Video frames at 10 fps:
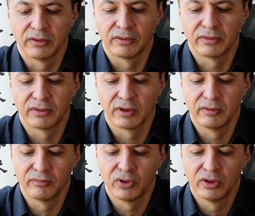the
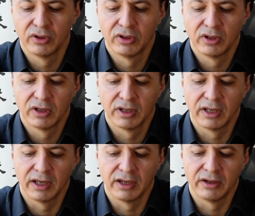thumb
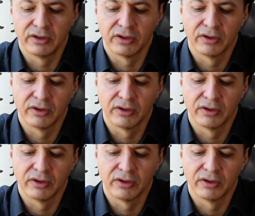and